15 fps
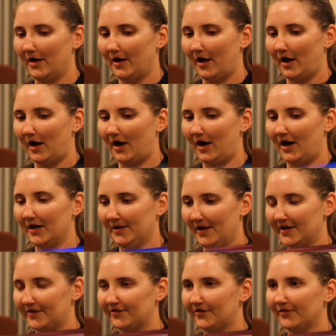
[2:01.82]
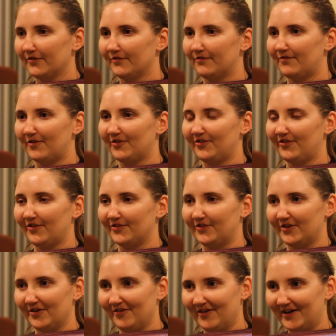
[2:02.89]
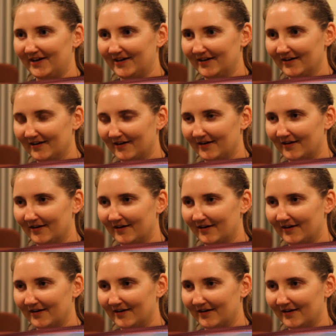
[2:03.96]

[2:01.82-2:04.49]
And I liked the versatility.